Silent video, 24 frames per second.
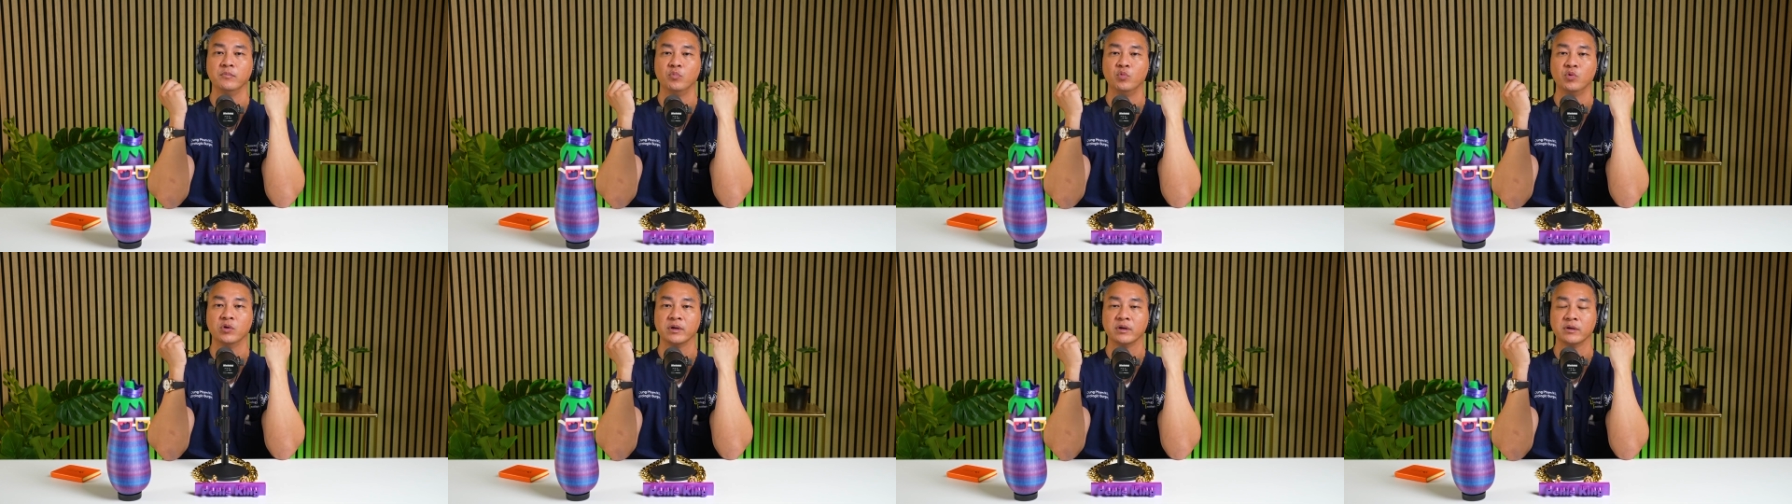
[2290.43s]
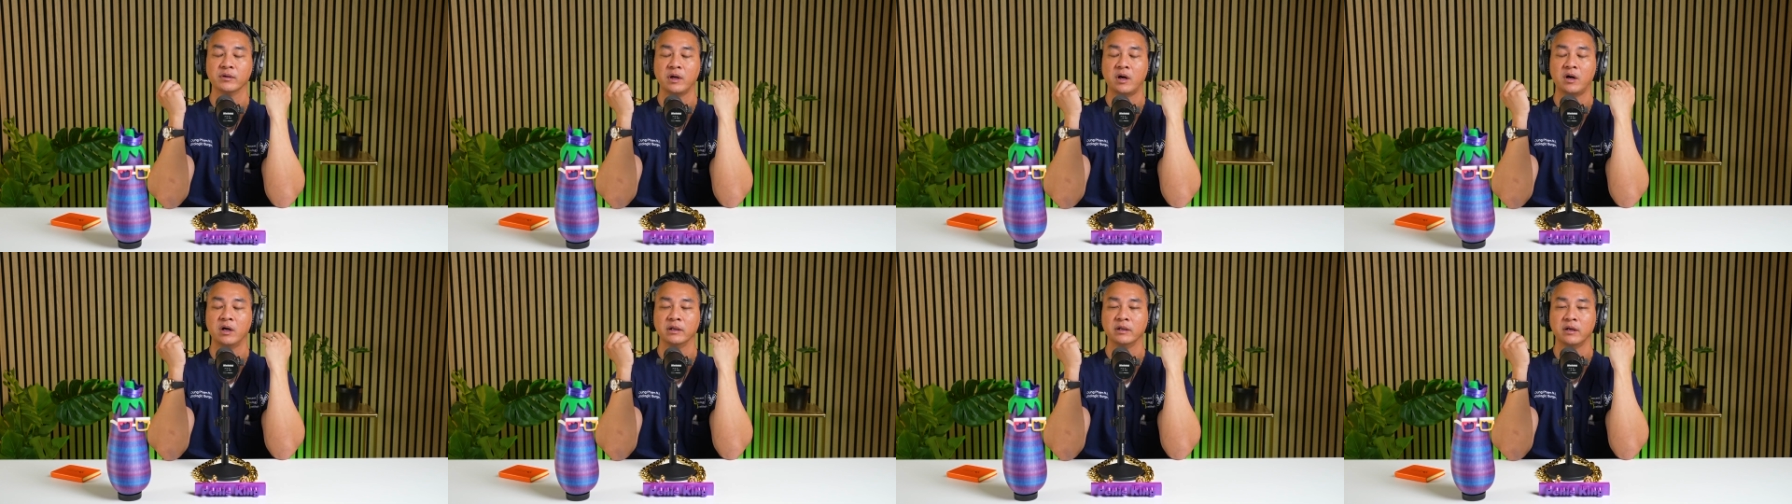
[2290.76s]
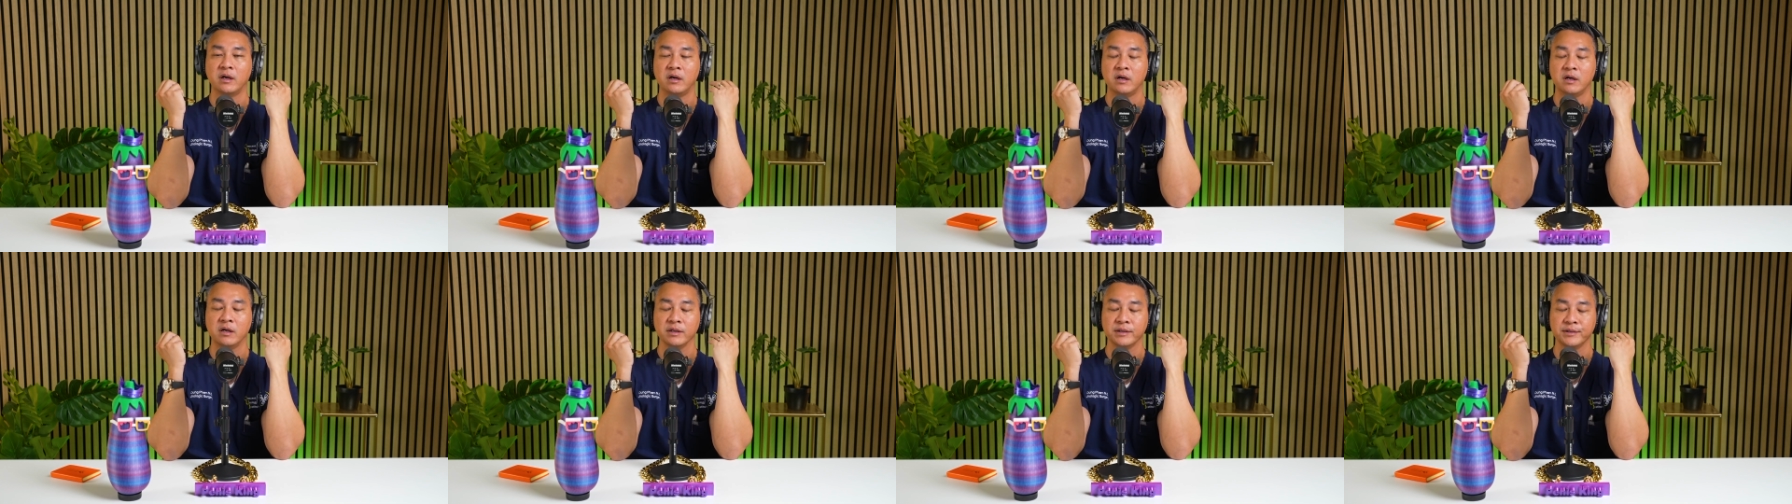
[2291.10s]
We're on
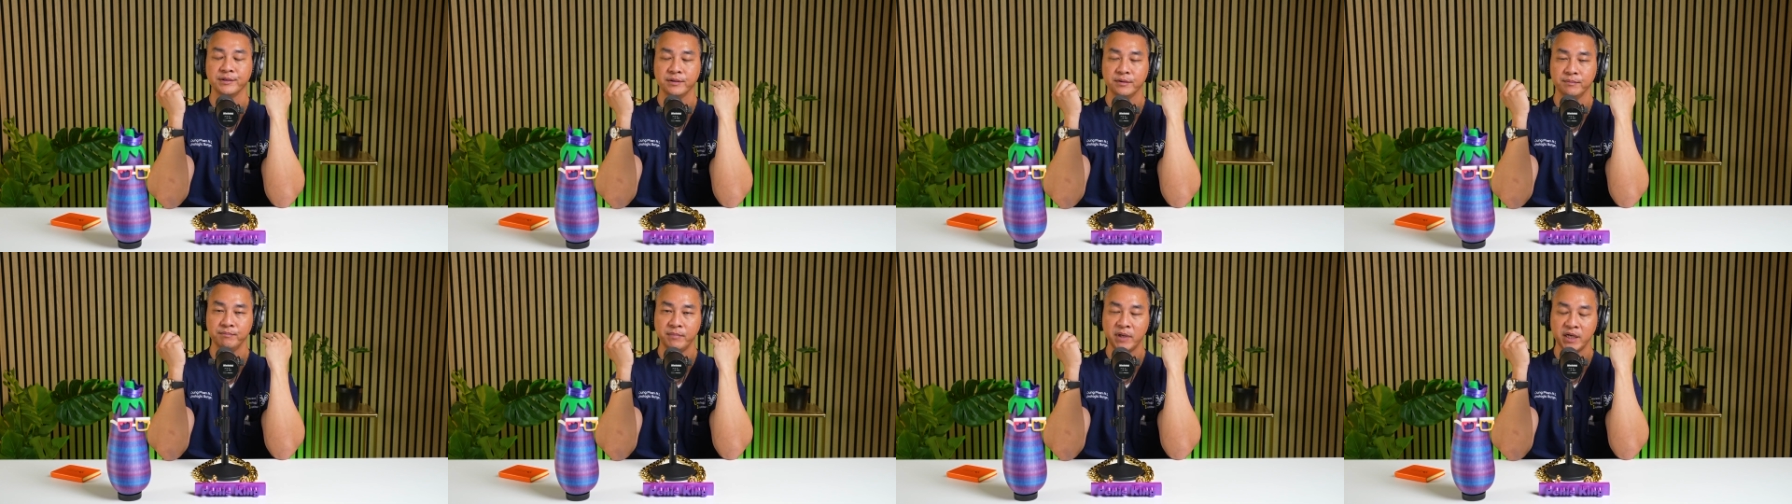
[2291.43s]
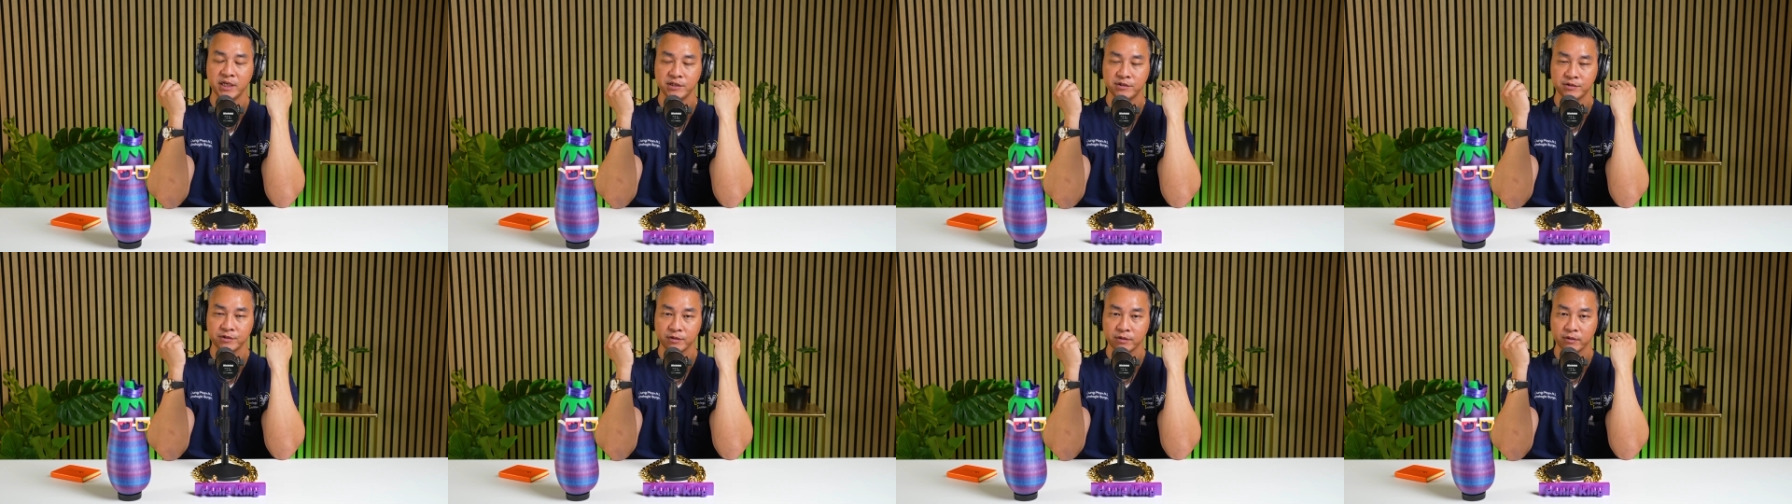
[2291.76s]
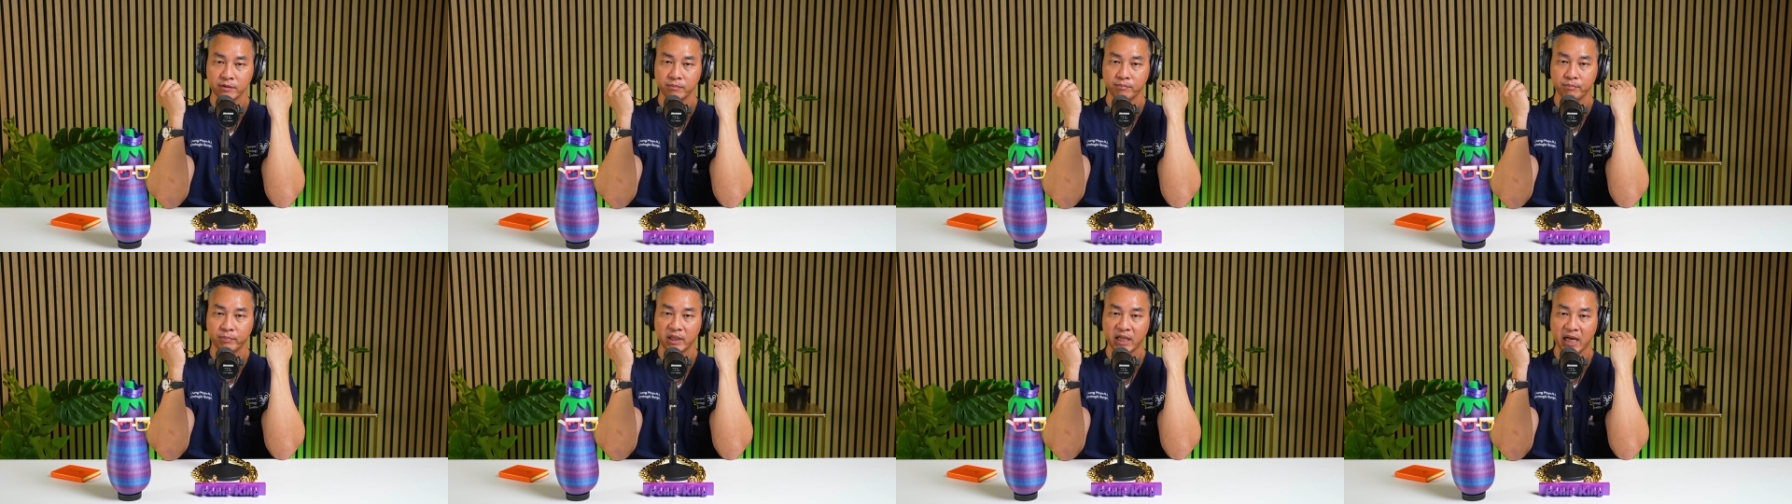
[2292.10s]
all the
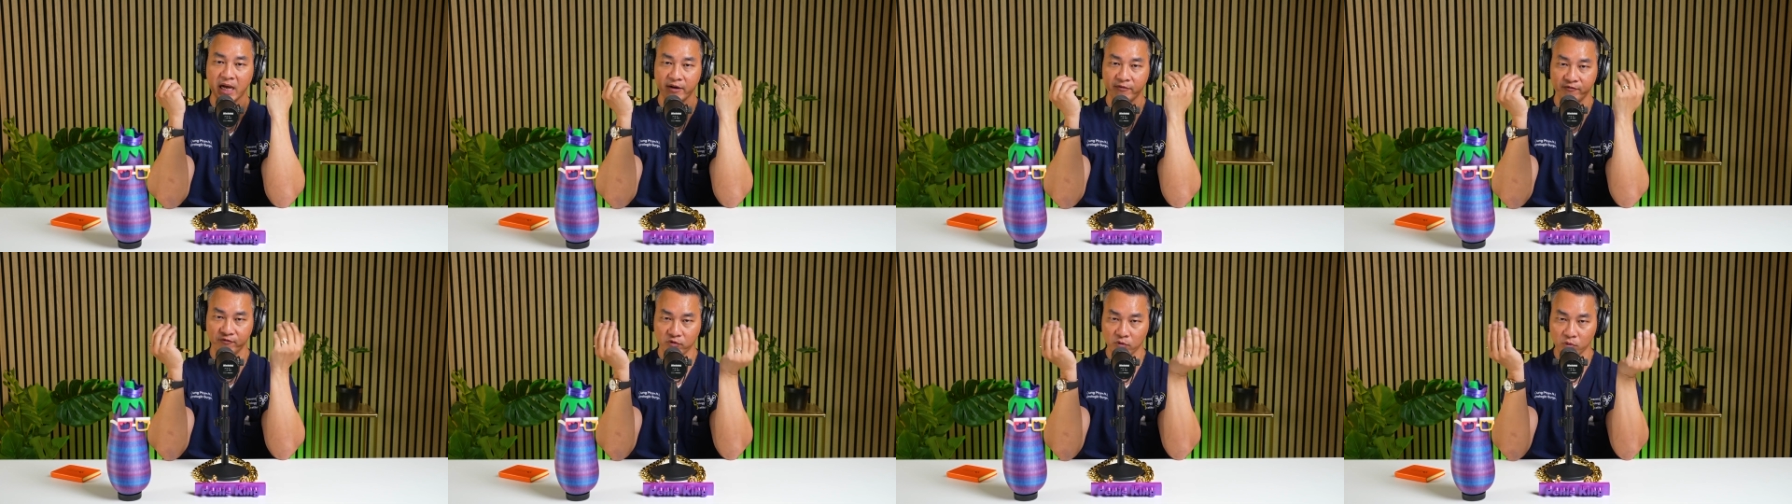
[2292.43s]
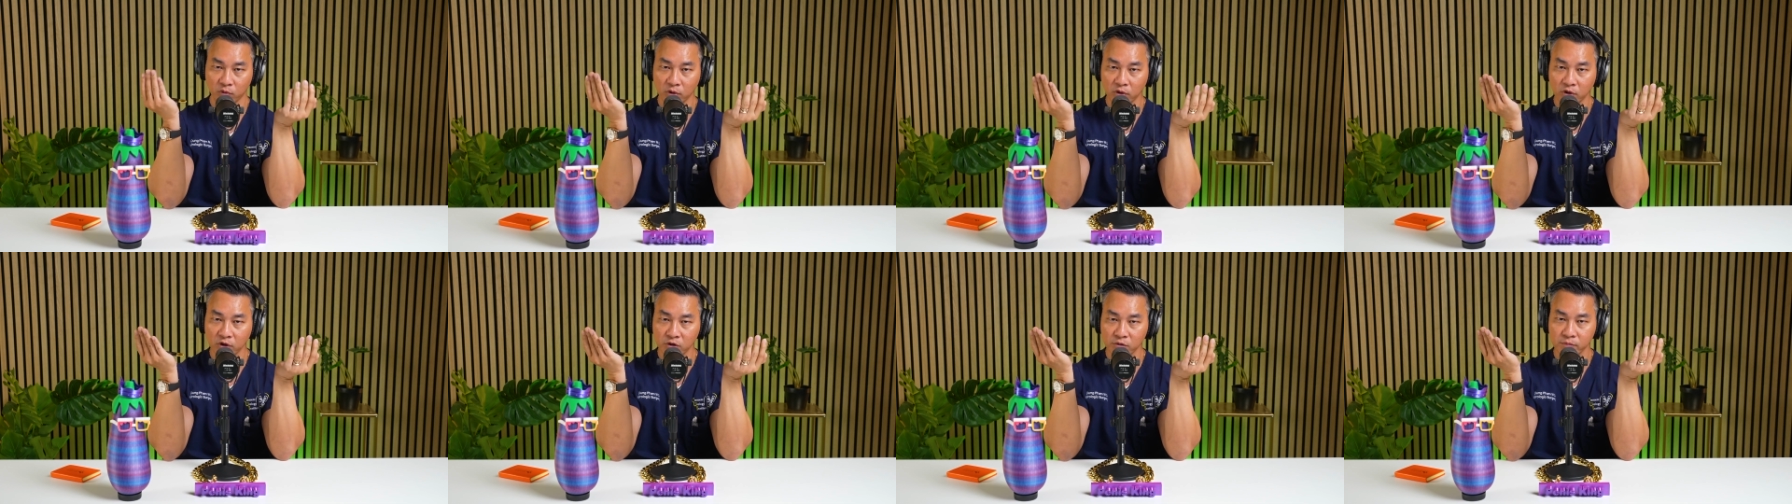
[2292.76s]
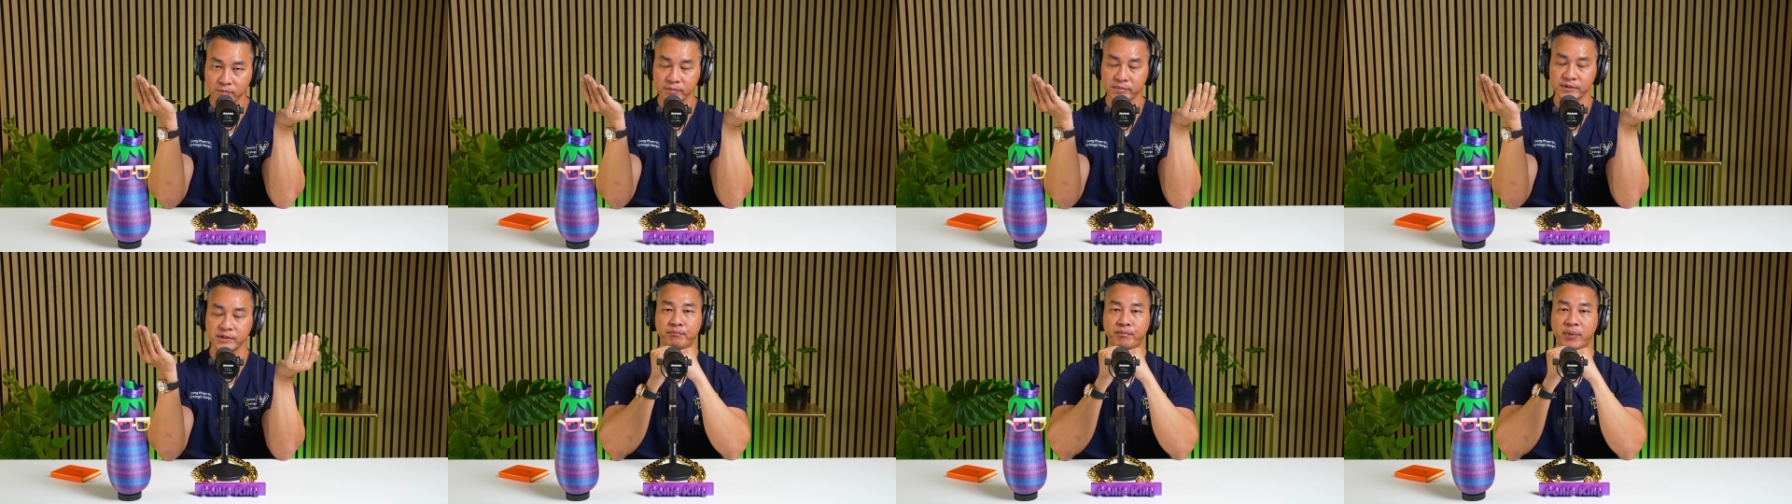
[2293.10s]
major platforms,